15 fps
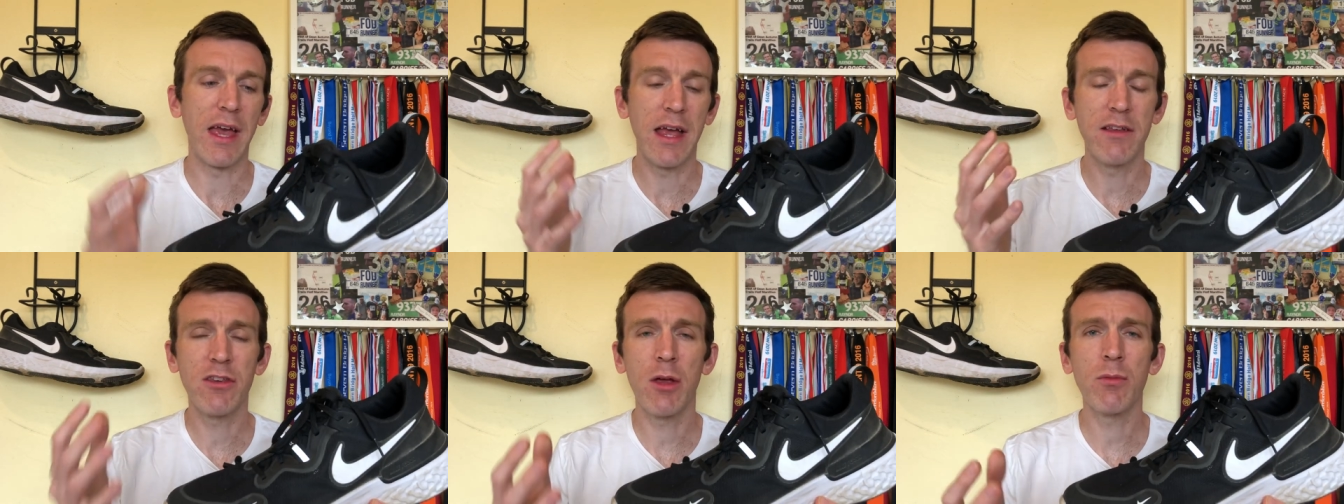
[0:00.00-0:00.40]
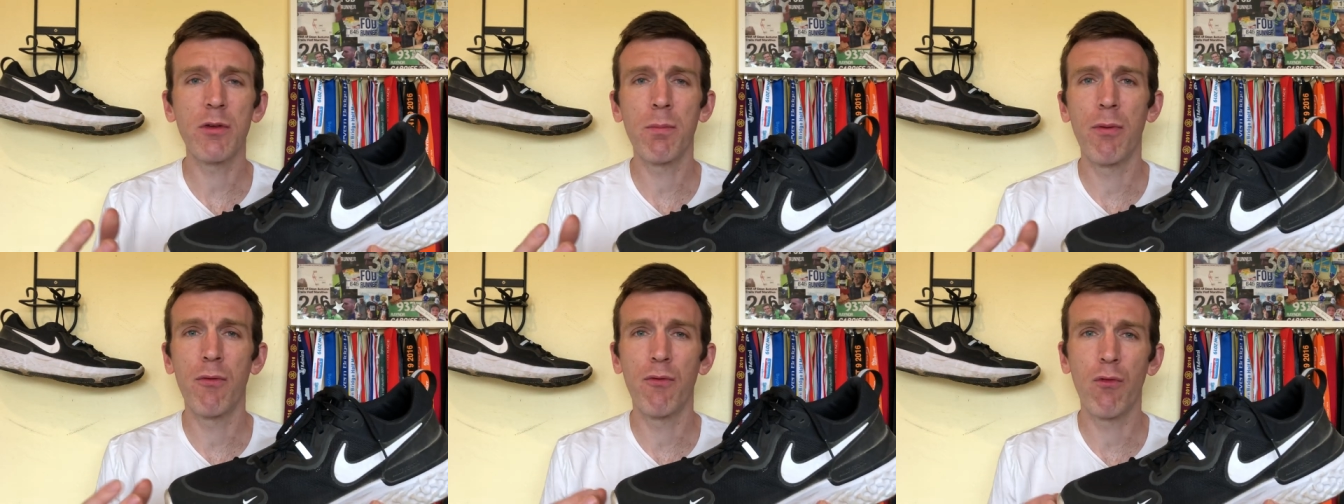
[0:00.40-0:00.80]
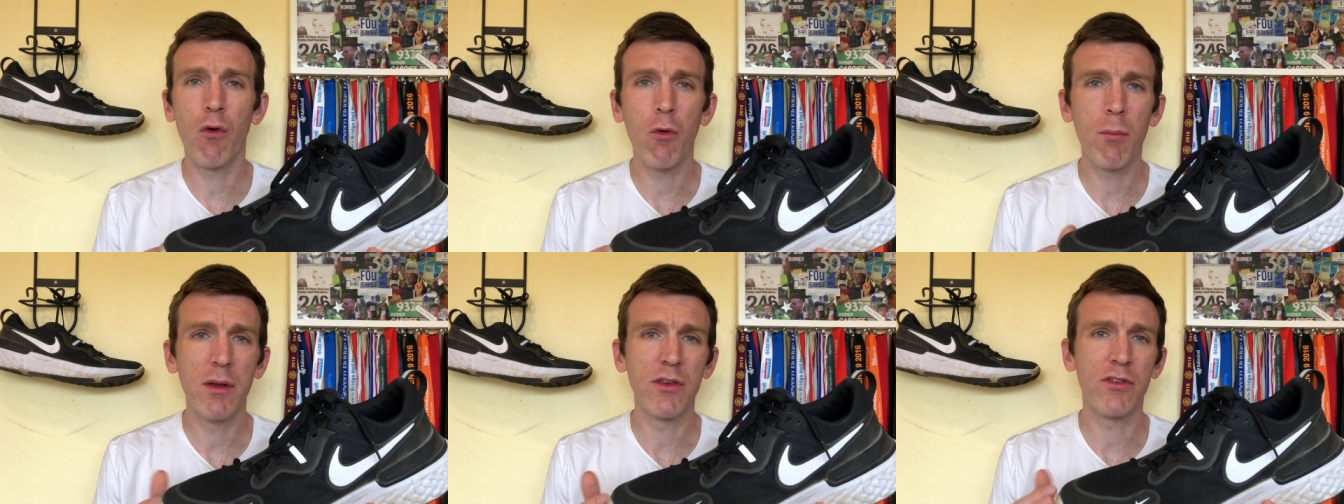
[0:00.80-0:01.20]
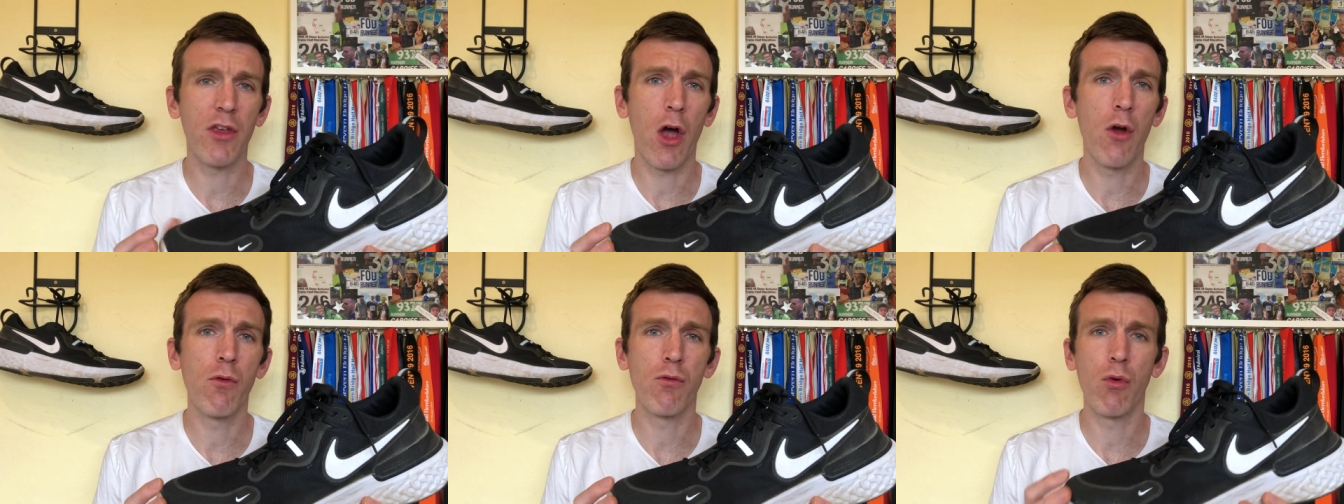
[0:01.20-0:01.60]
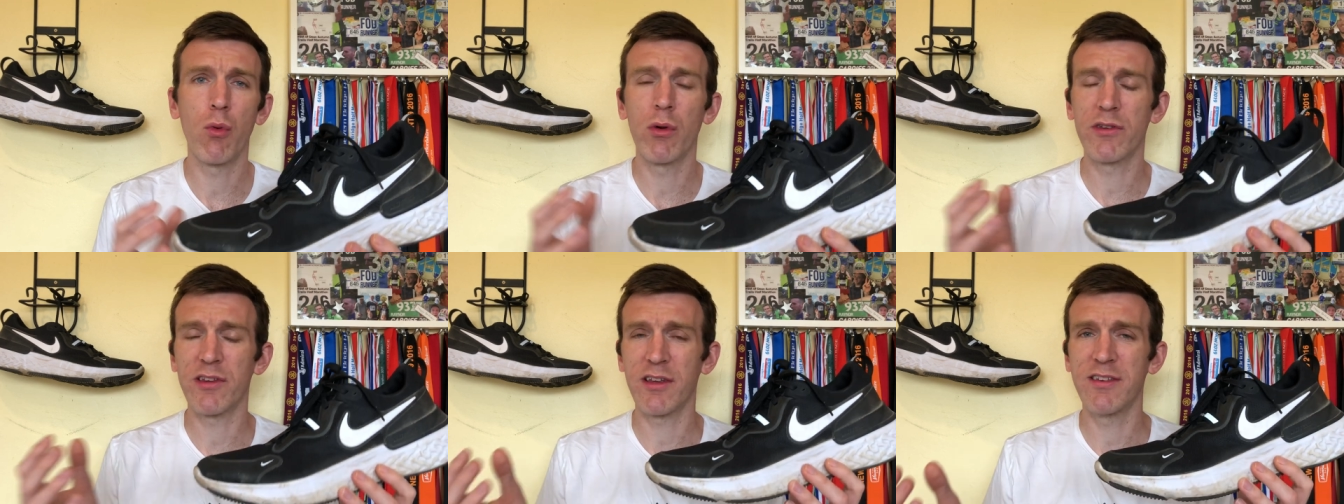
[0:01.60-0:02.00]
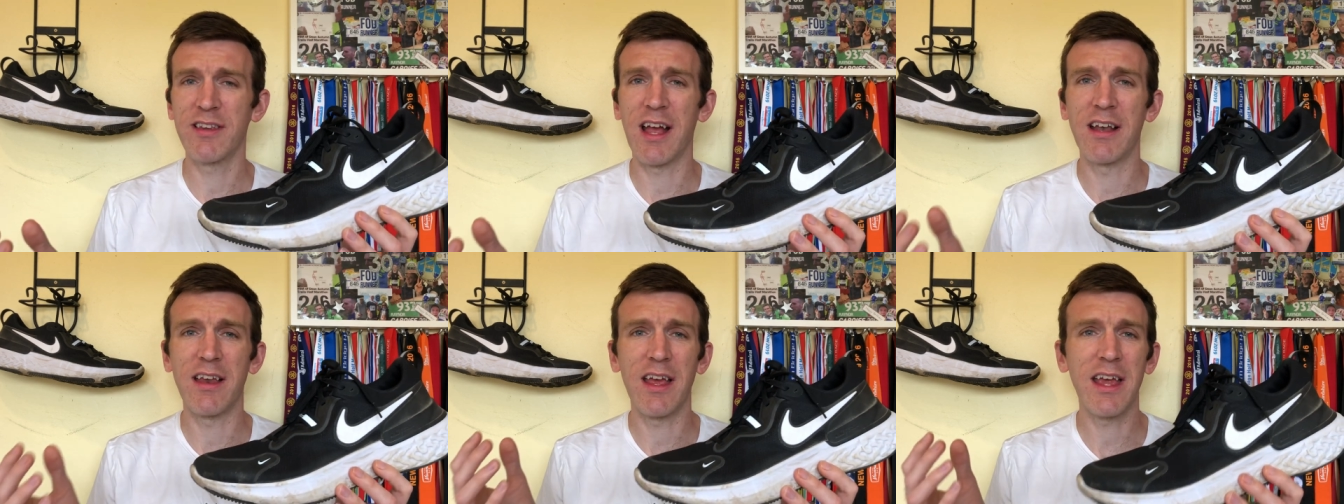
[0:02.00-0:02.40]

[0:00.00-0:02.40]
In terms of performance overall, as I said,